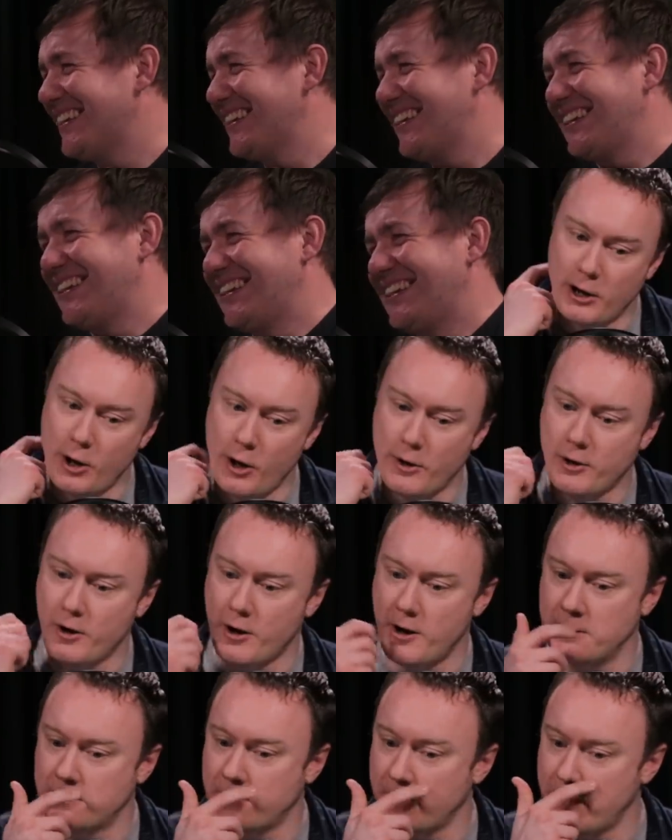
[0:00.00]
but I think a lot of the
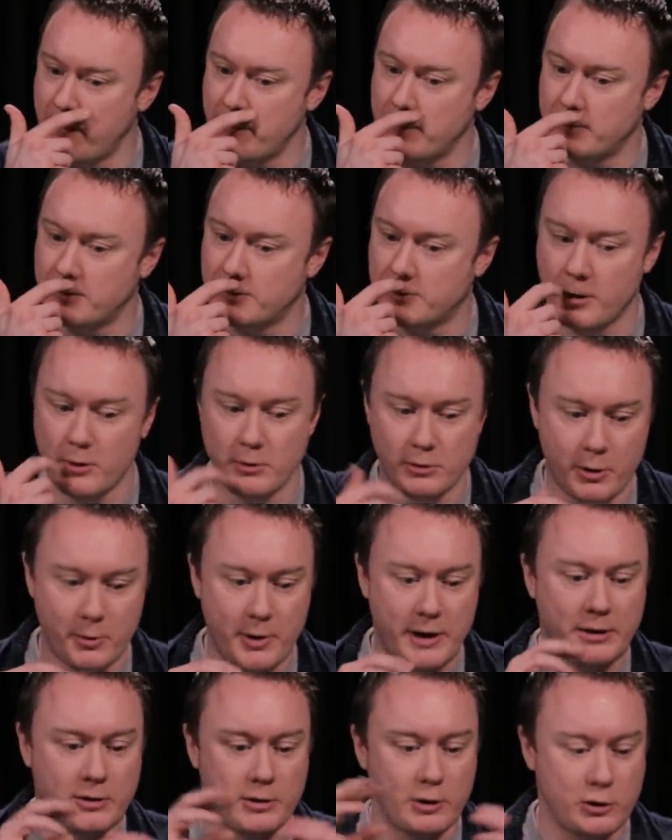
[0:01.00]
guys like so so
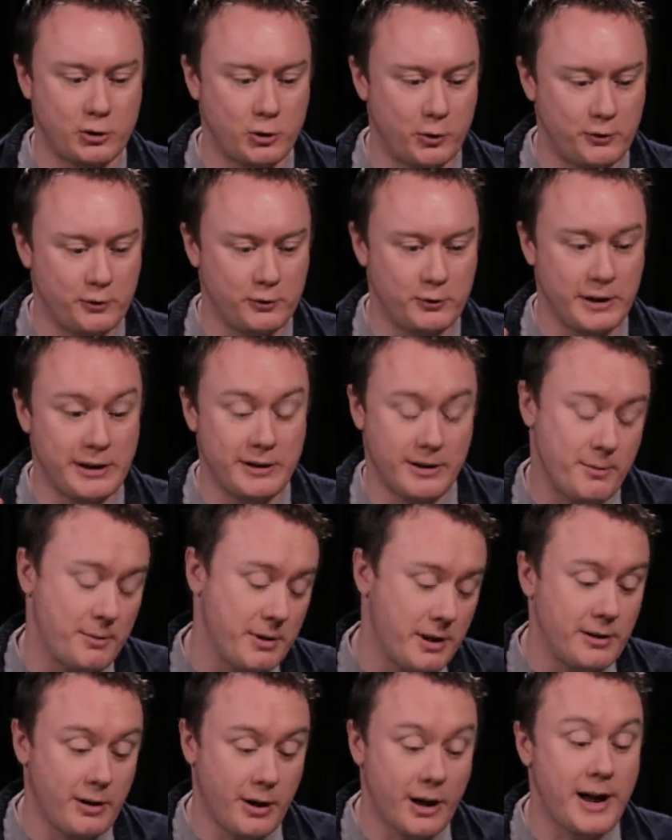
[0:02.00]
it is a sort of it, I,
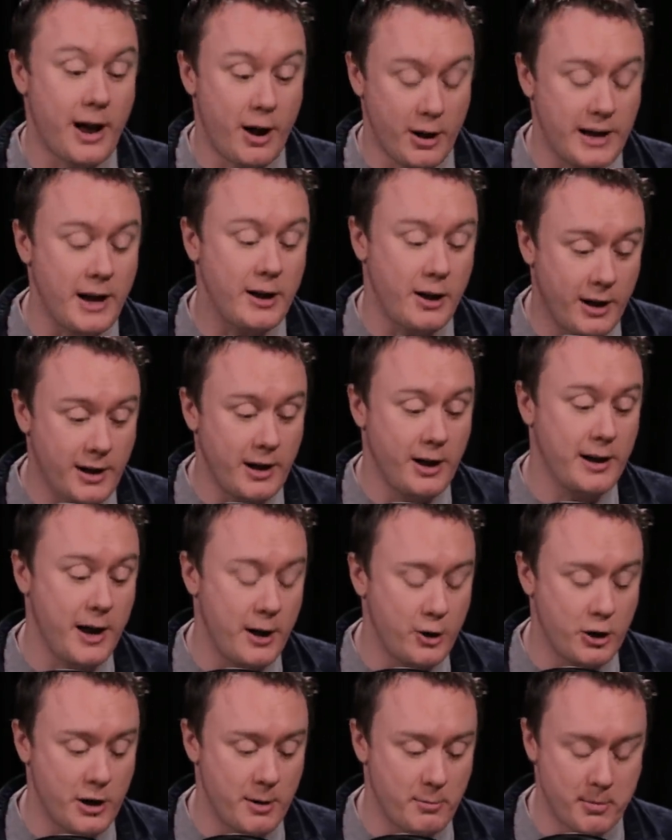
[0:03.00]
get, I, get, I get
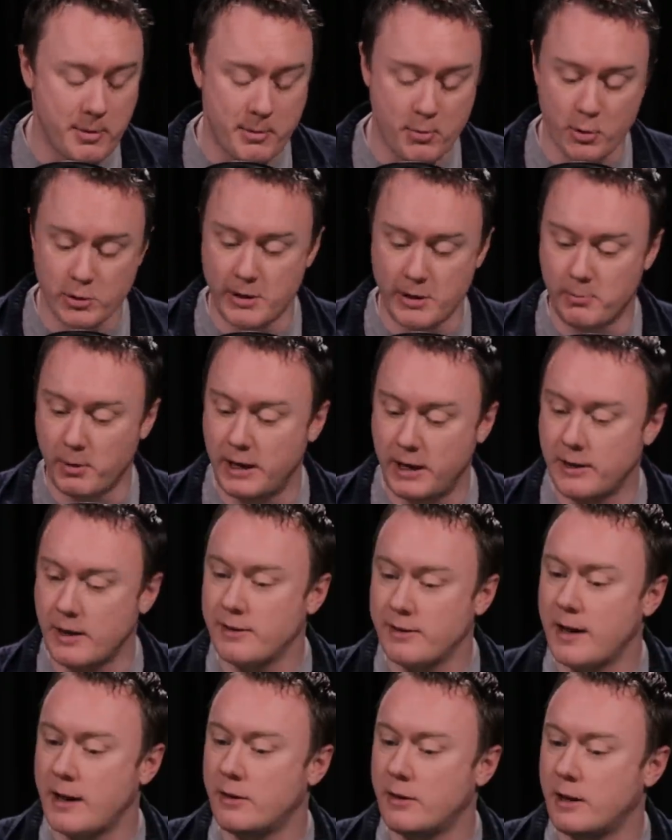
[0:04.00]
a good number of people watching, but
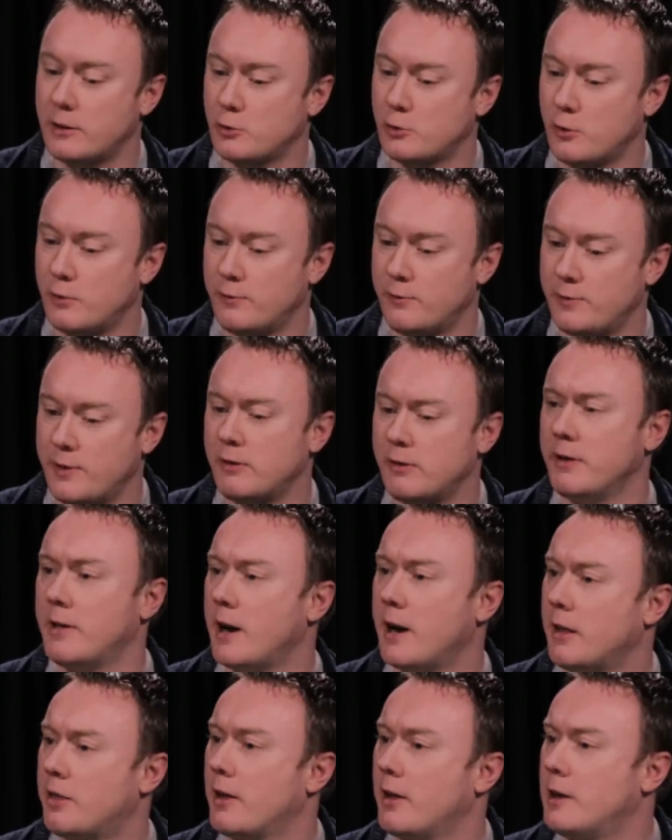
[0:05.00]
they're, they're sort of they're in
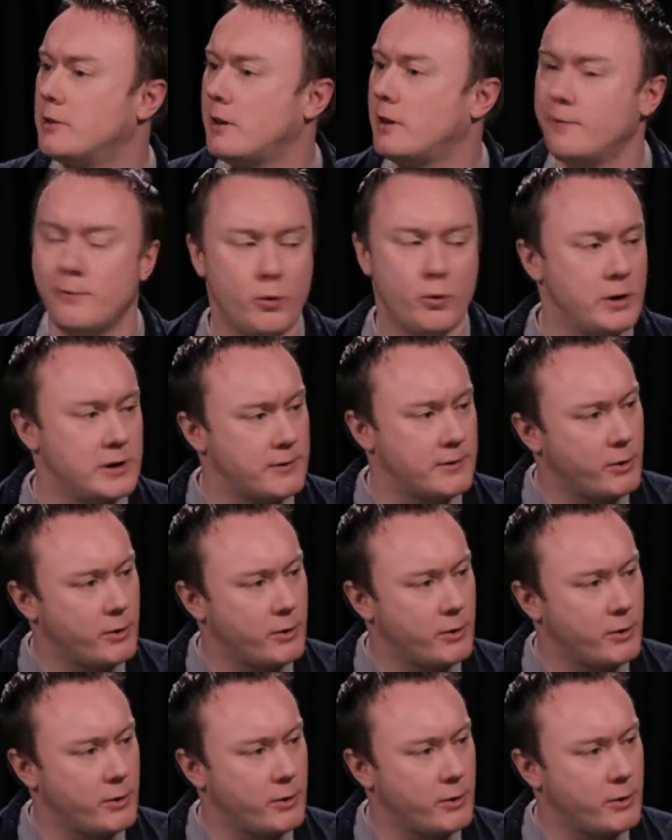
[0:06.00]
their late thirties, early forties.